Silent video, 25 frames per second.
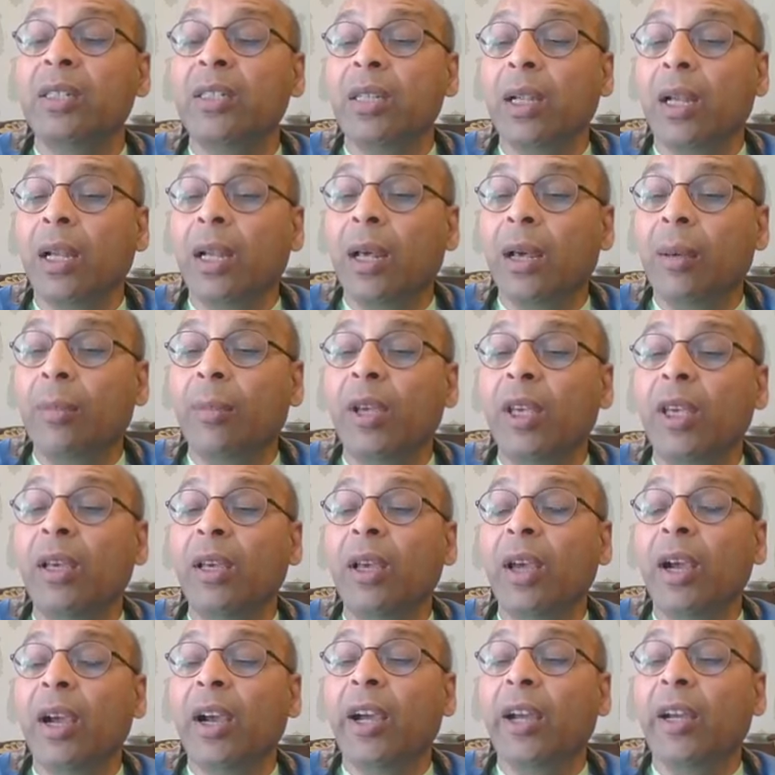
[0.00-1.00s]

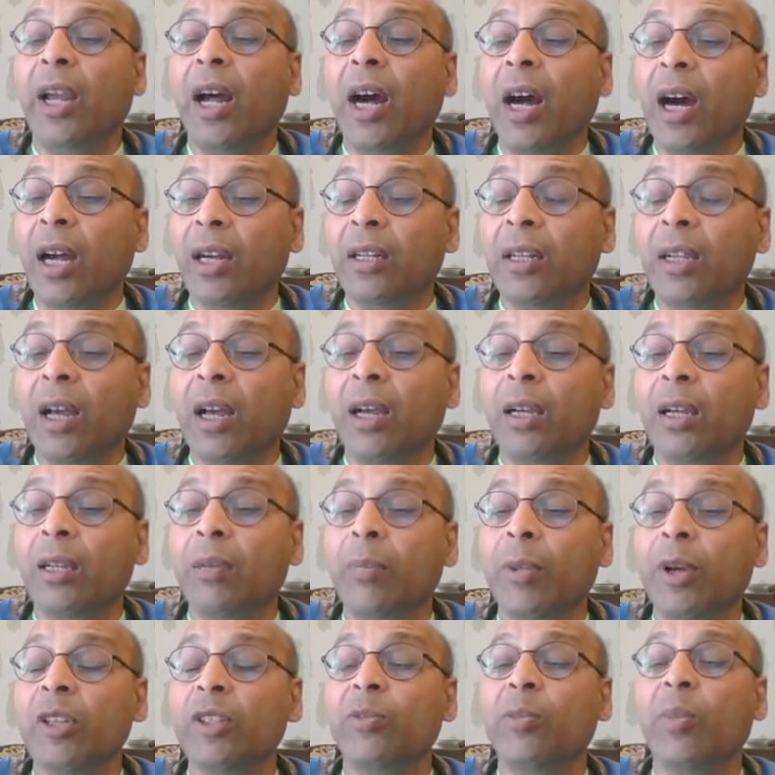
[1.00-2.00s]
salami, and hot
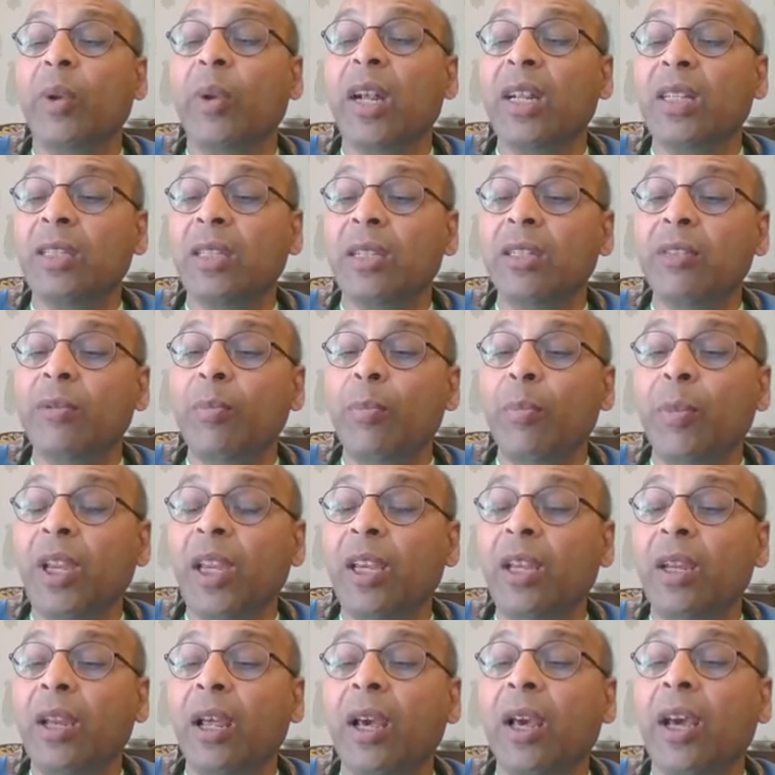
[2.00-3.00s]
dog, because processed
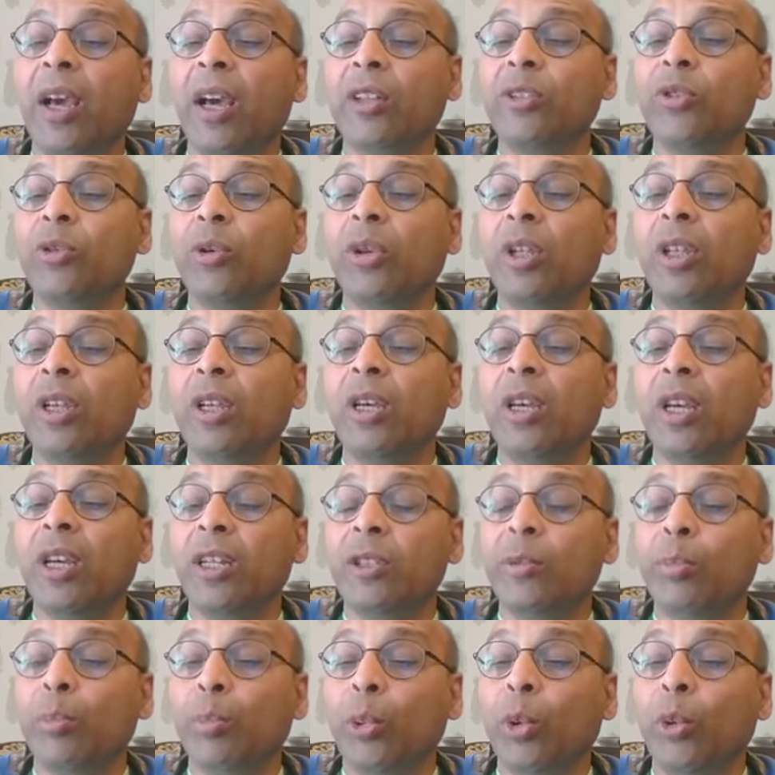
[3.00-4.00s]
meat actually
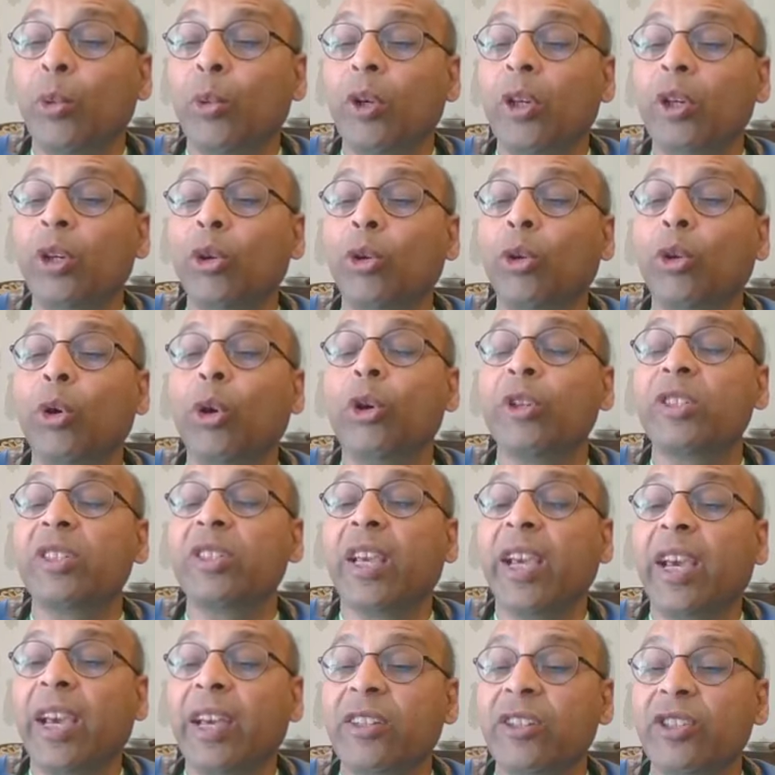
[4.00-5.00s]
is proven to cause
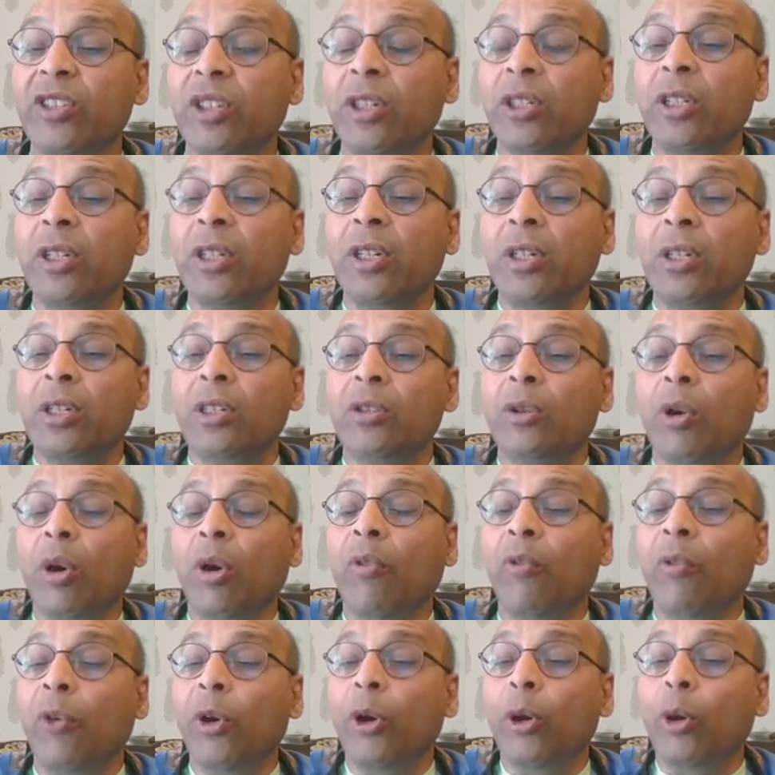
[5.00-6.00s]
cancer. So
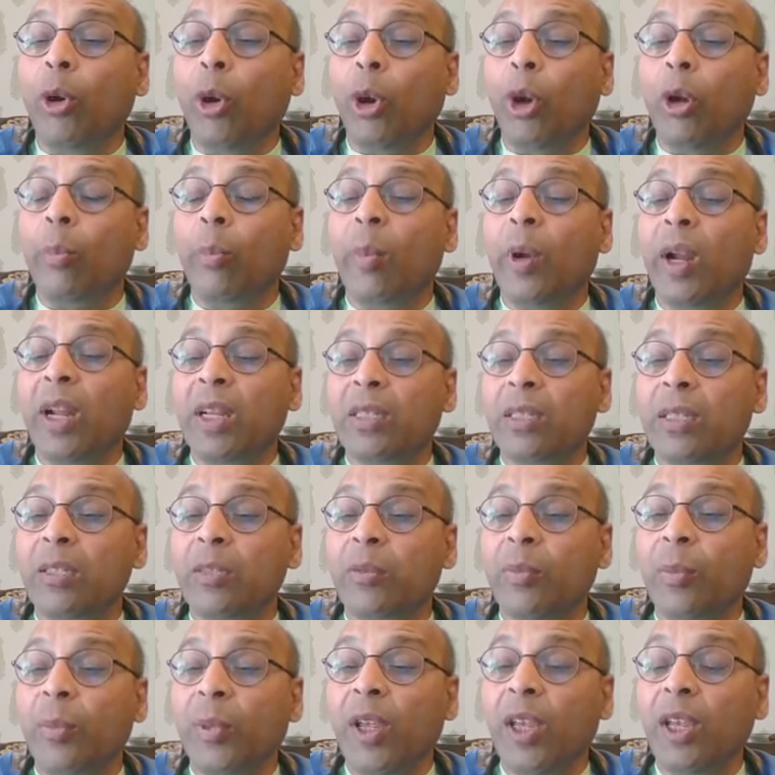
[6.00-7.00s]
avoid all
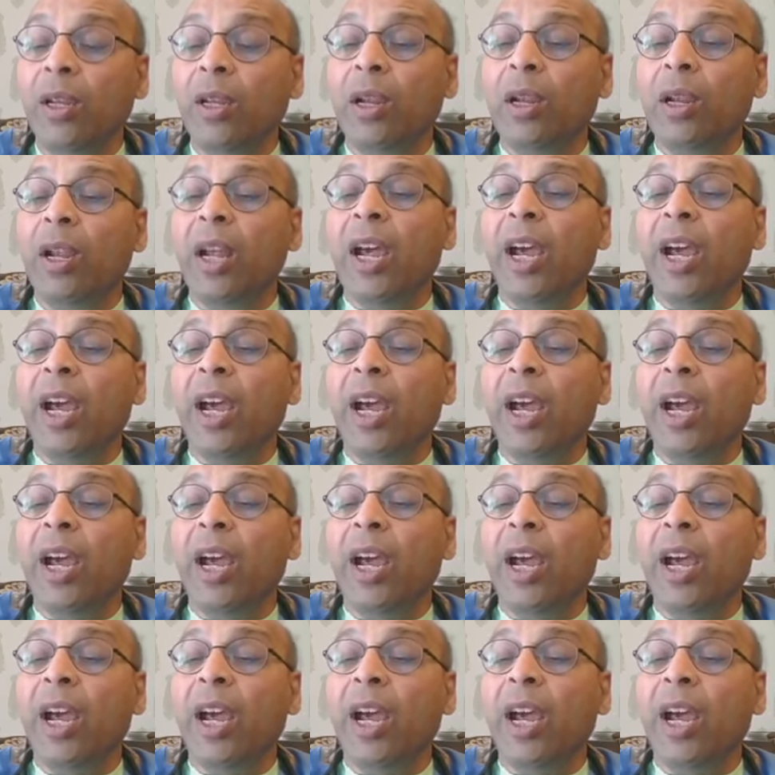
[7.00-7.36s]
processed meat.